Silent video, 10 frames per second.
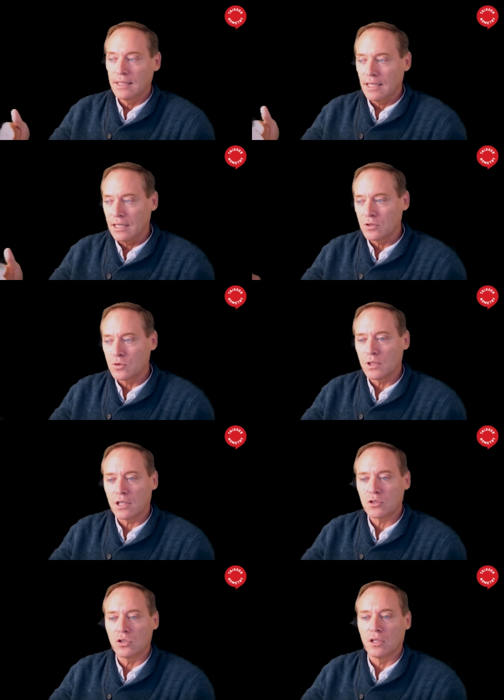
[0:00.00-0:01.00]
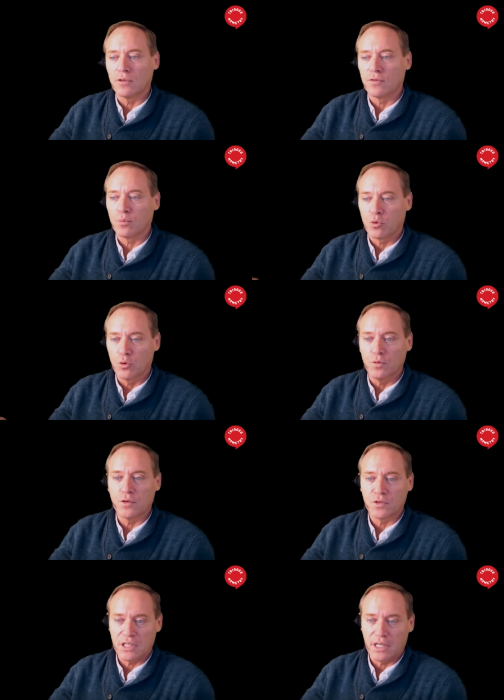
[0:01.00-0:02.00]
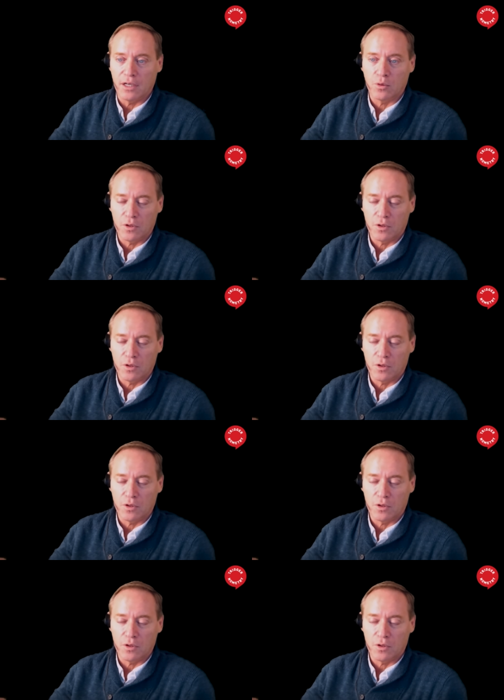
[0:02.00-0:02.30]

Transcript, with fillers: the introduction of proof of stake,